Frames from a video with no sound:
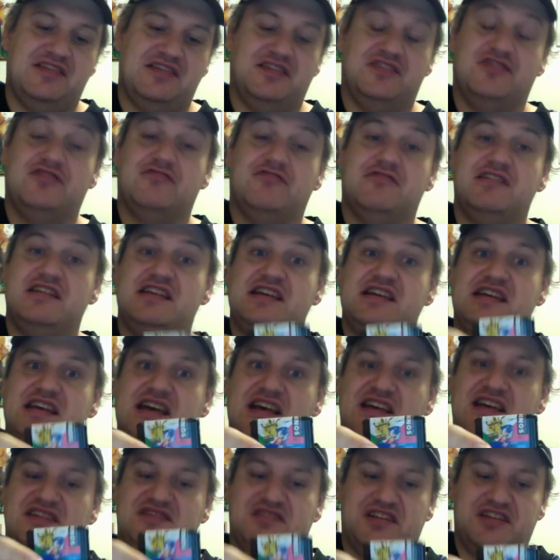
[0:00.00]
the
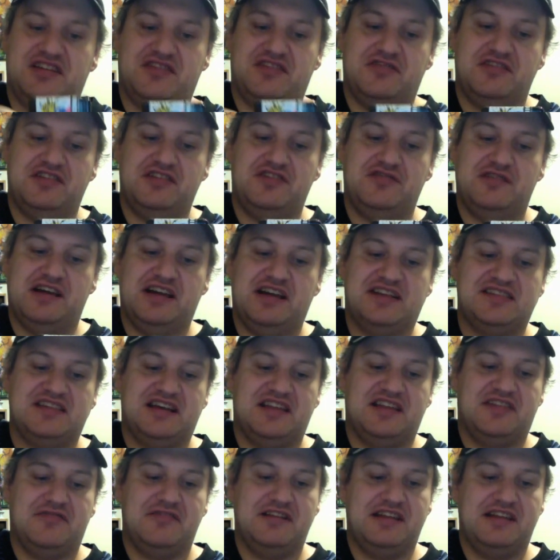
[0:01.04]
32X,
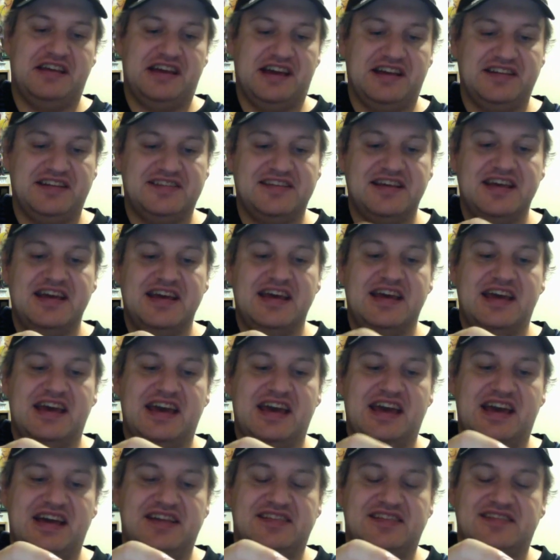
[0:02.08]
not 3DX,